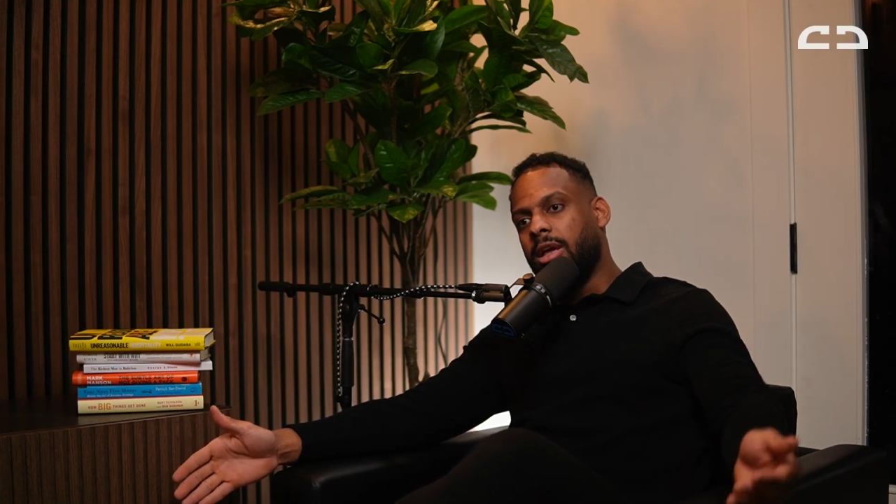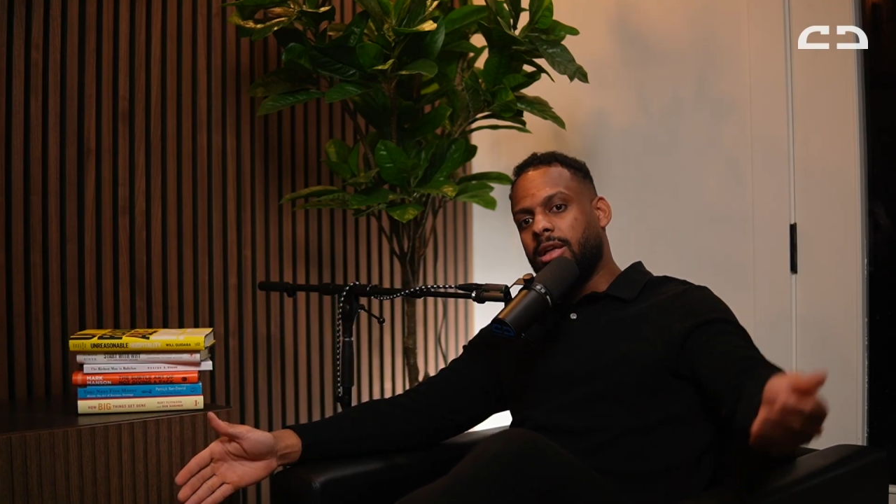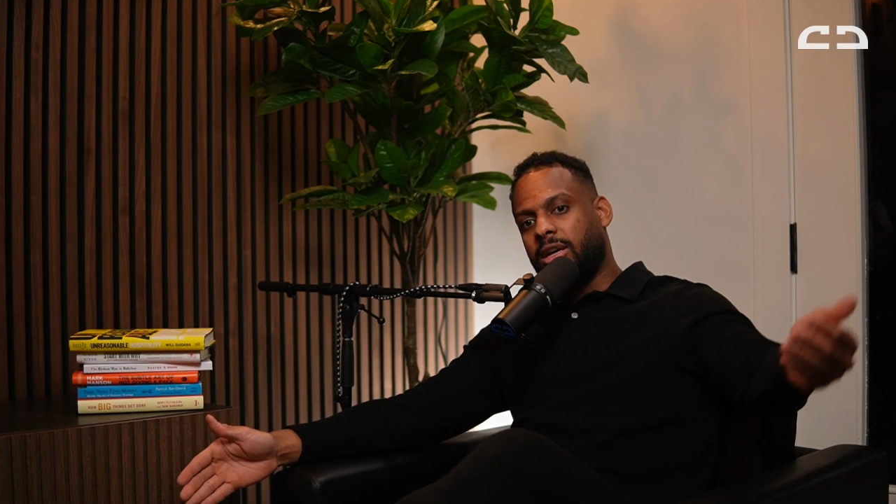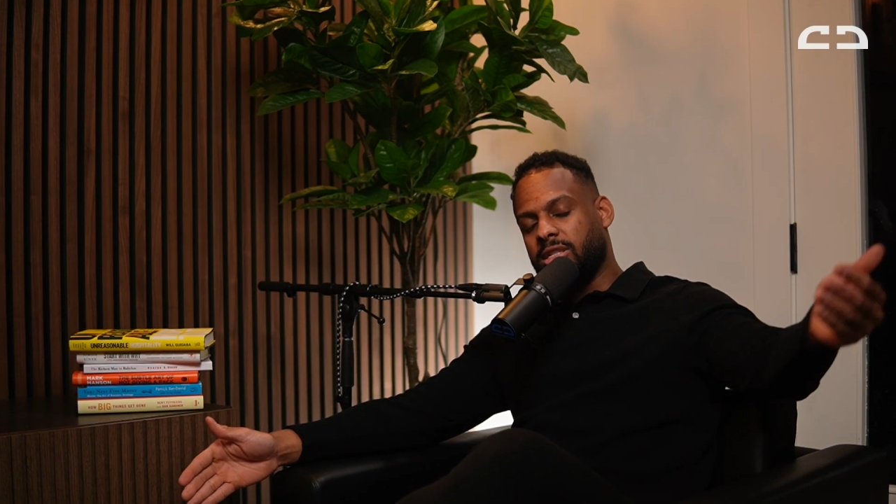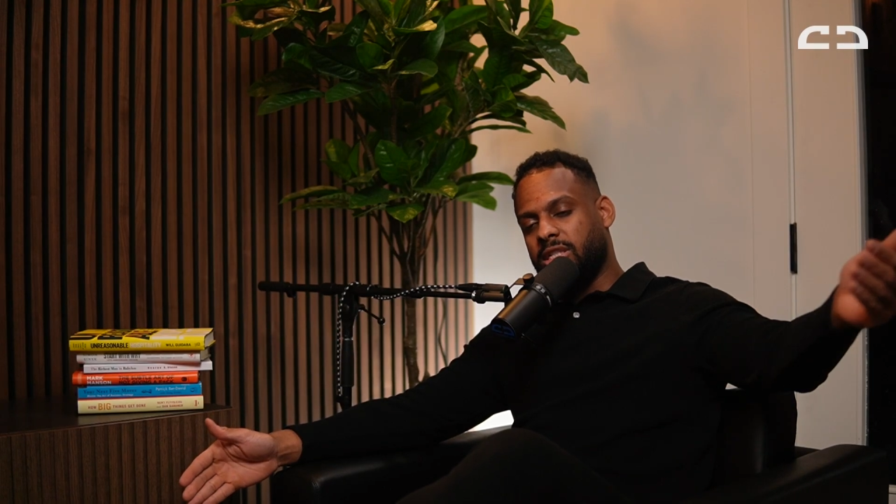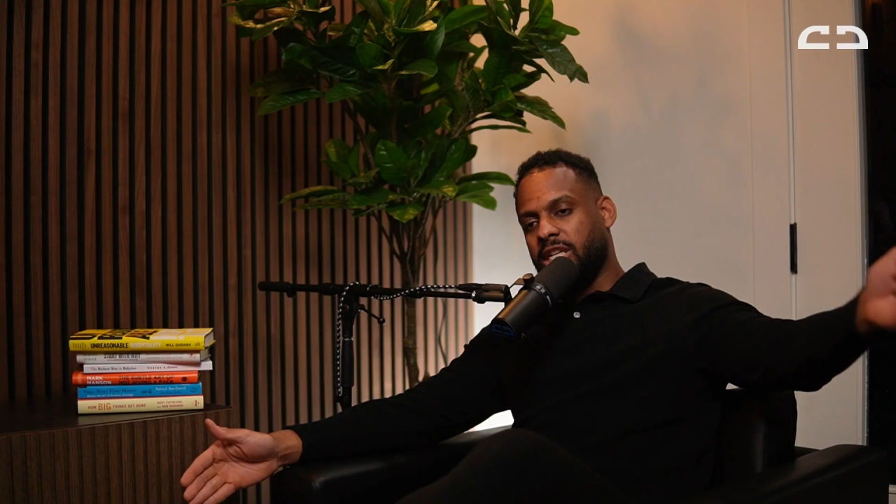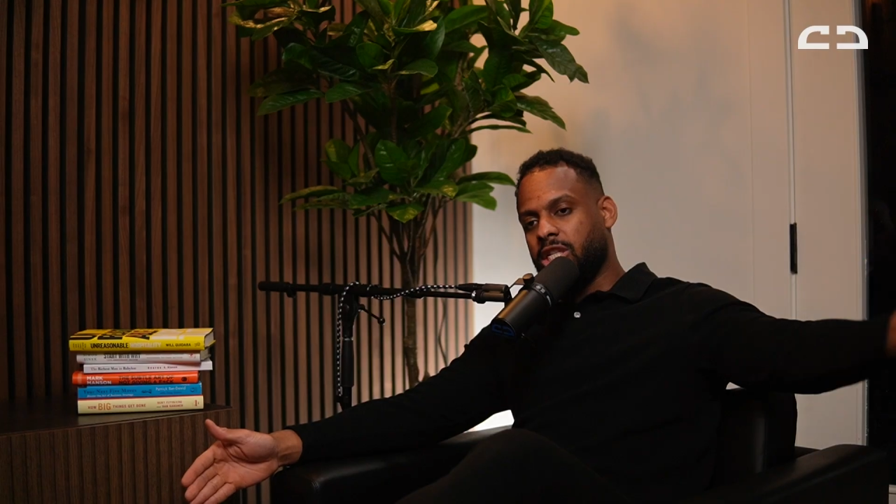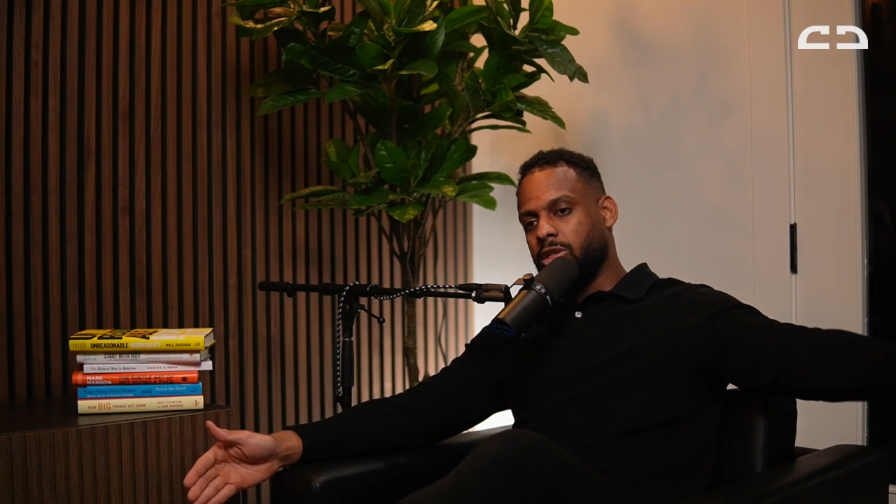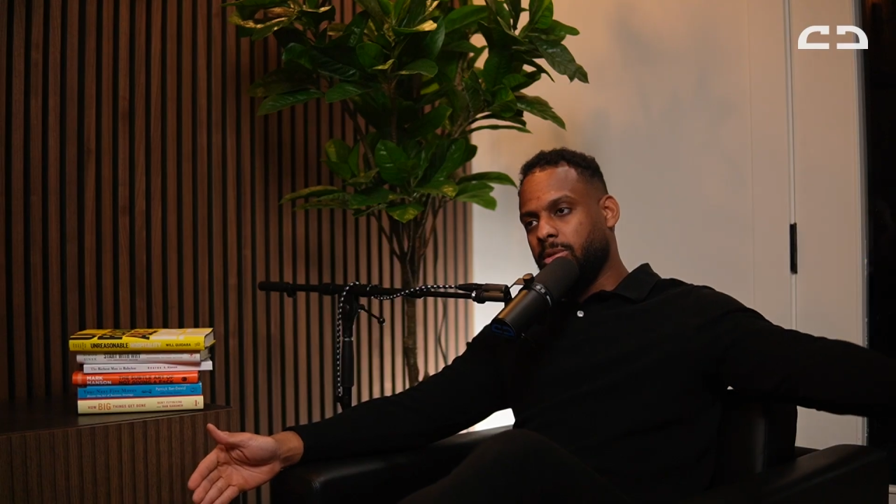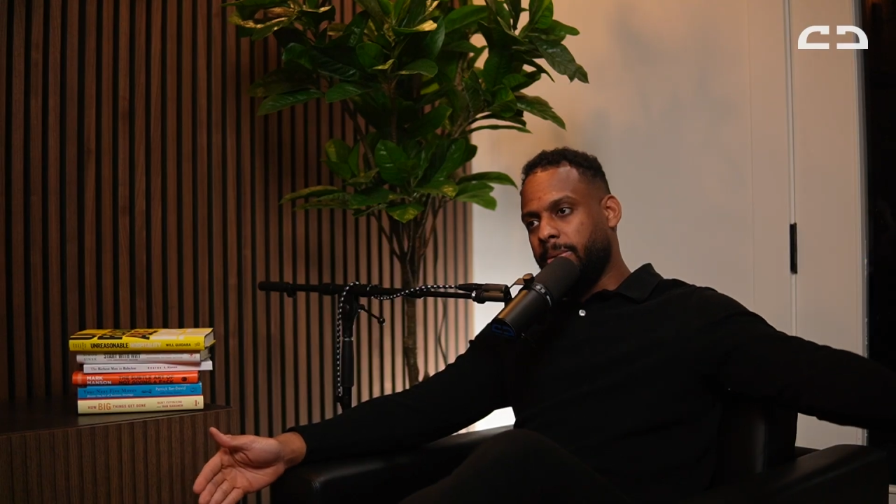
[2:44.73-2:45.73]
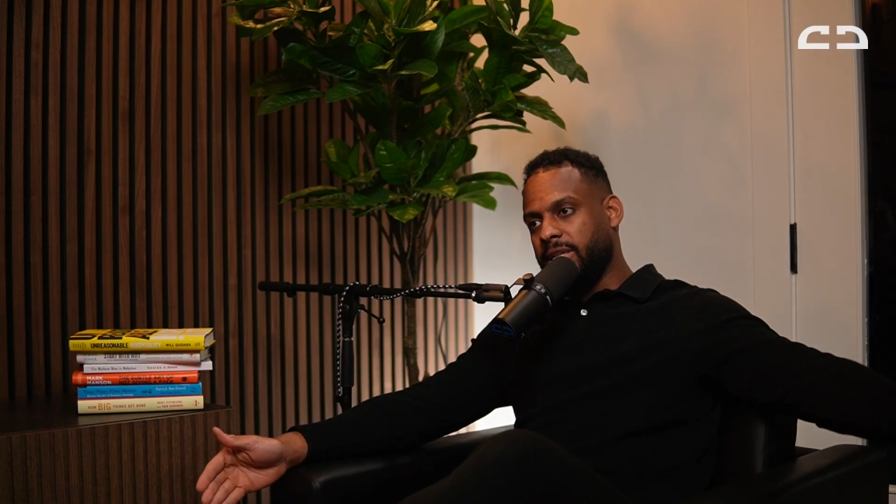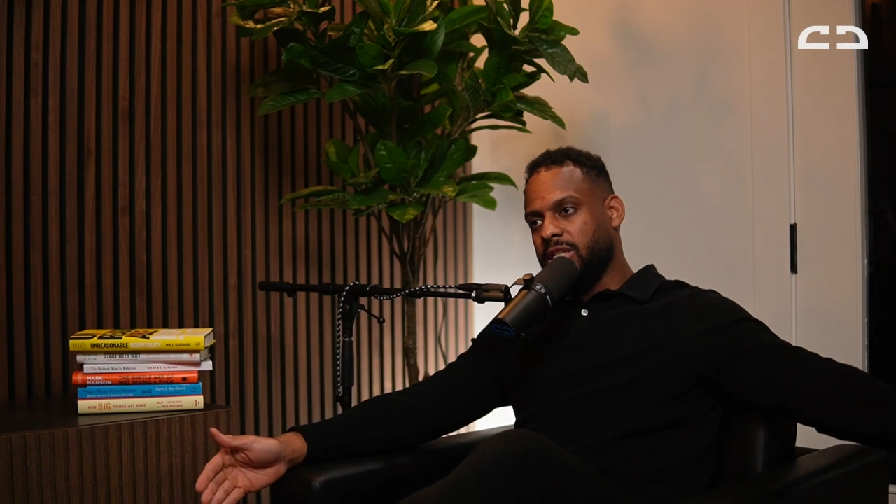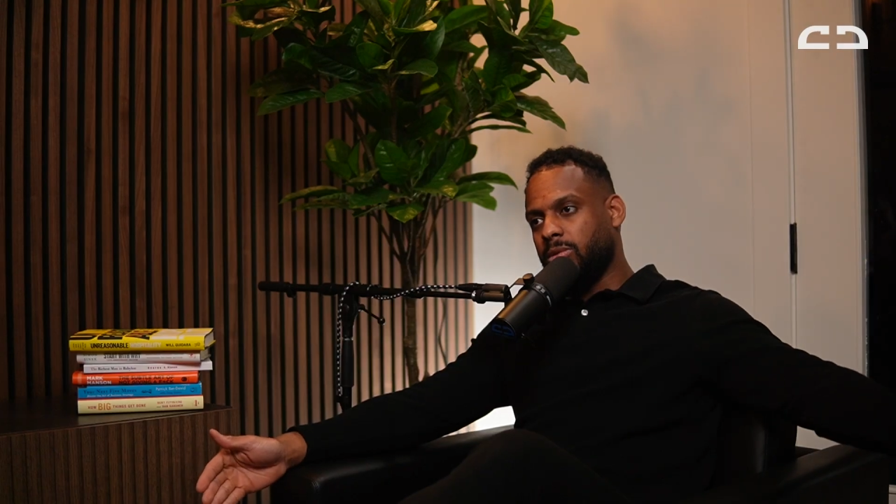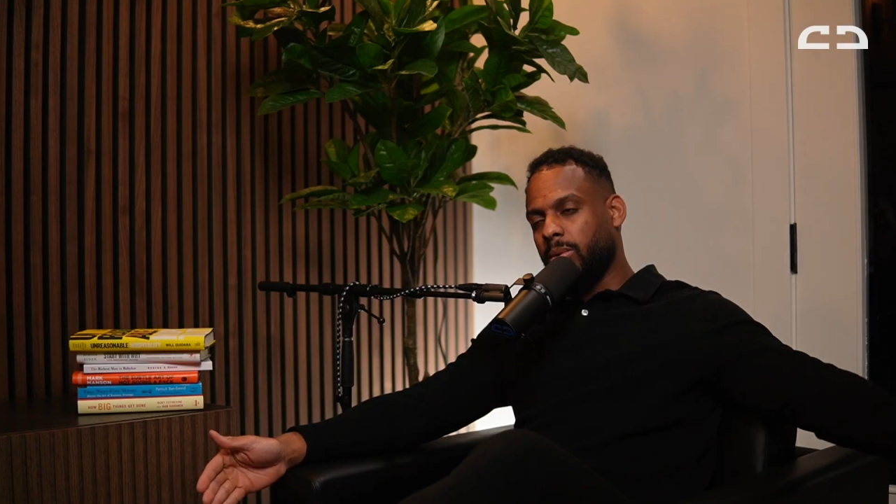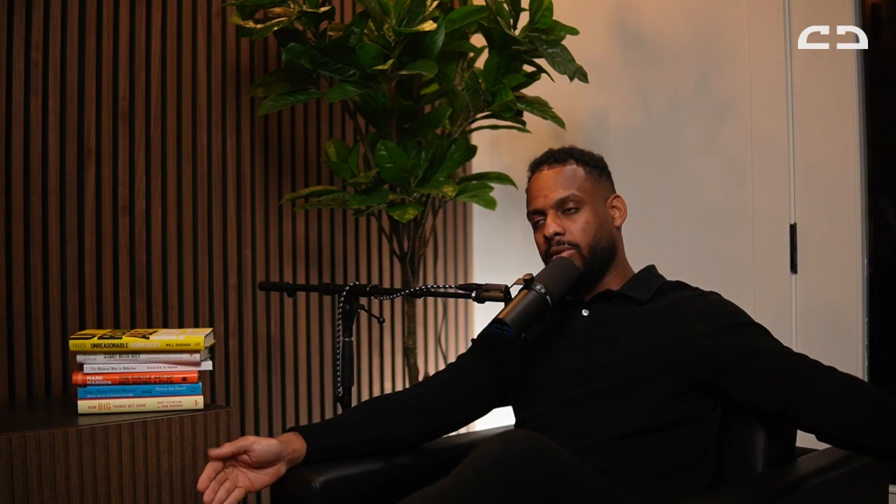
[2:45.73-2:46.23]
because this is the
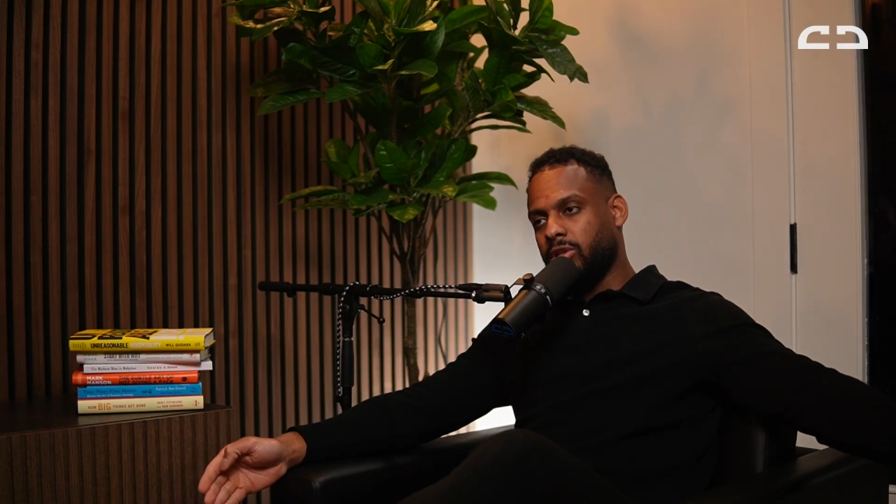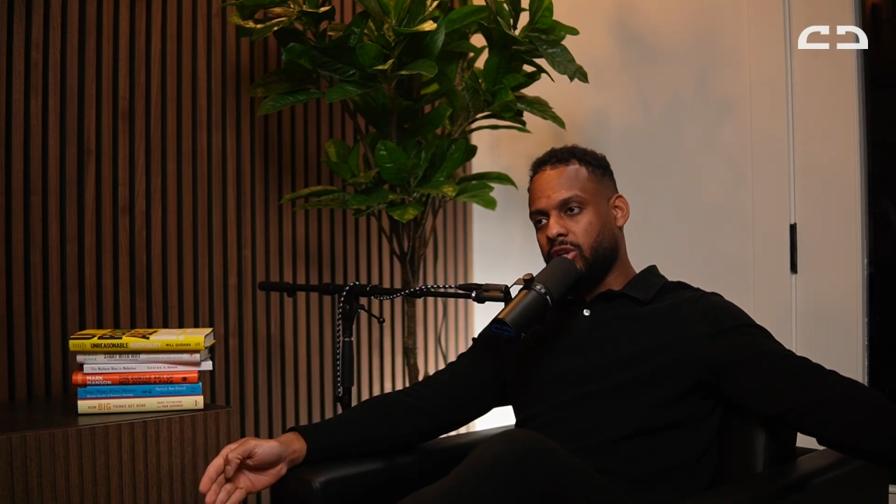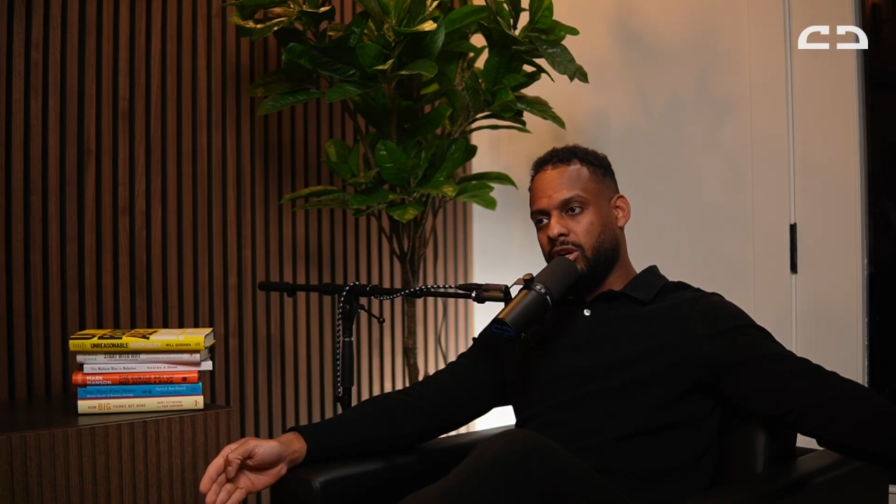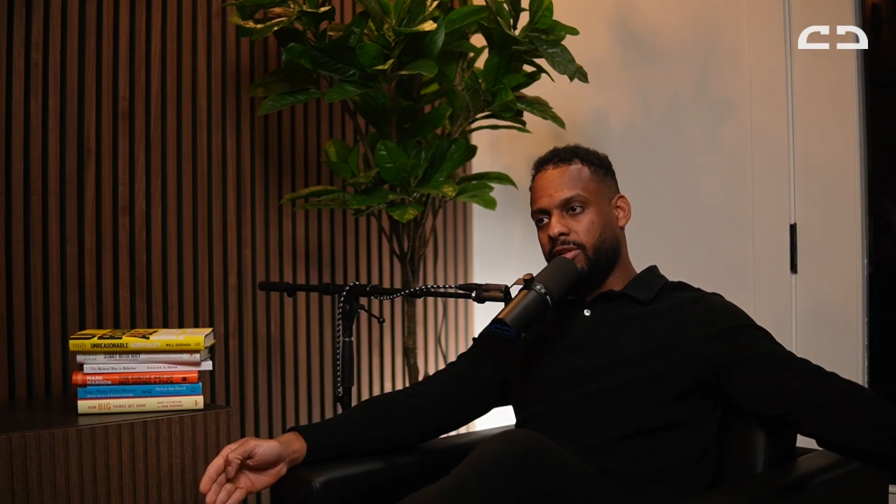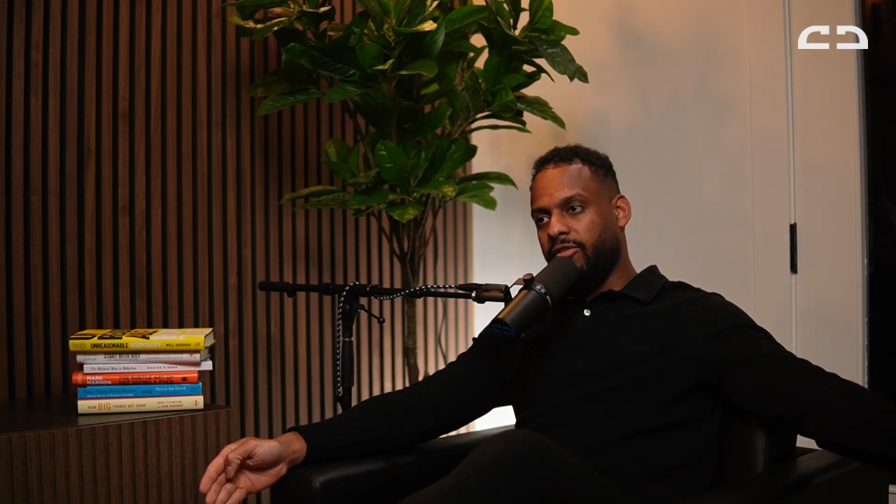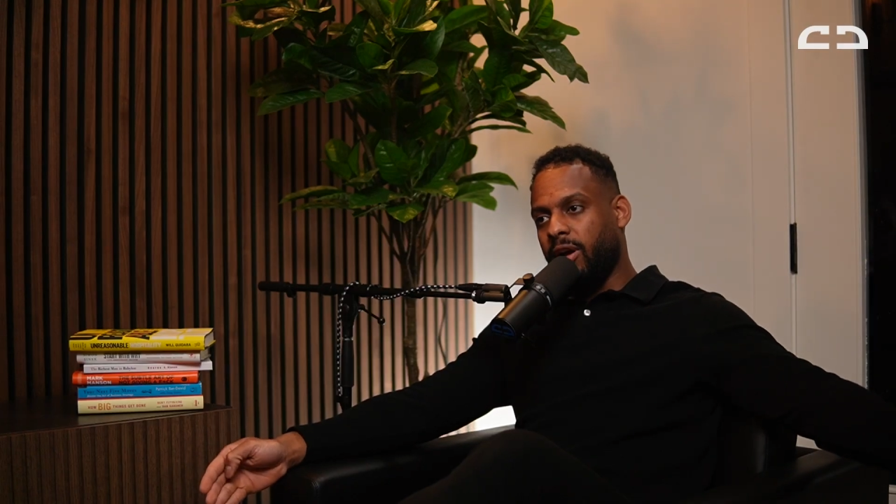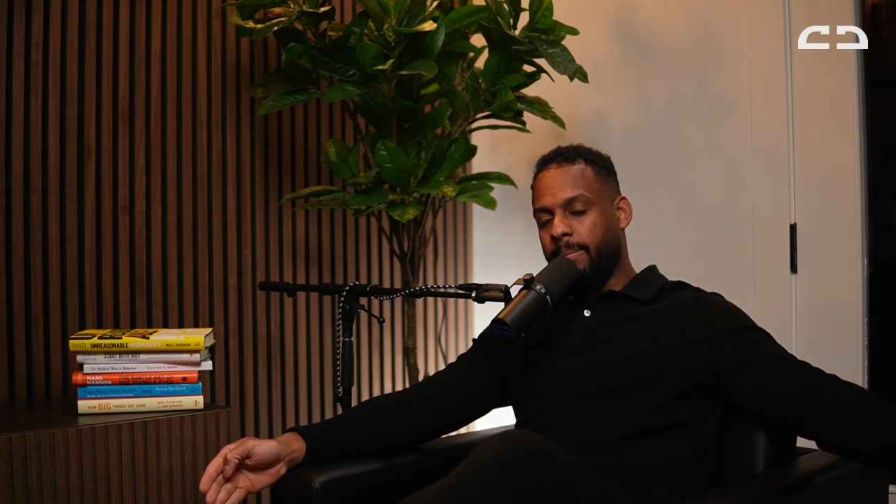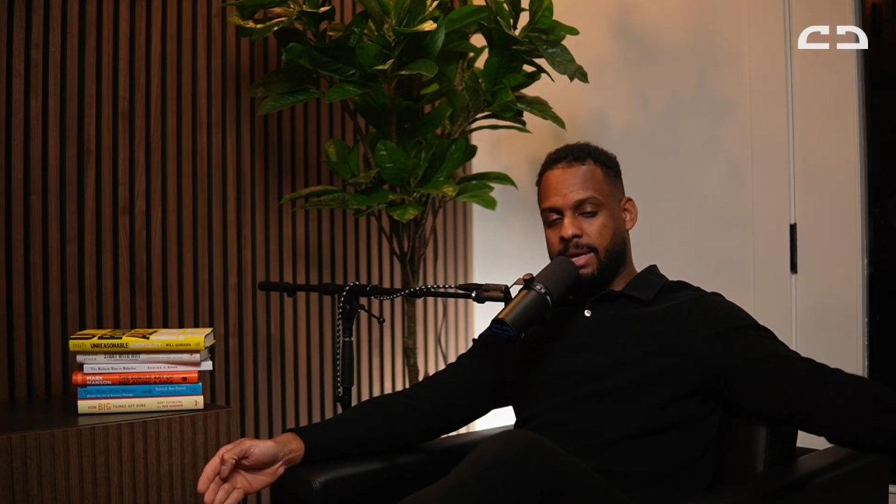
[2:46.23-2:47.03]
basis we started from,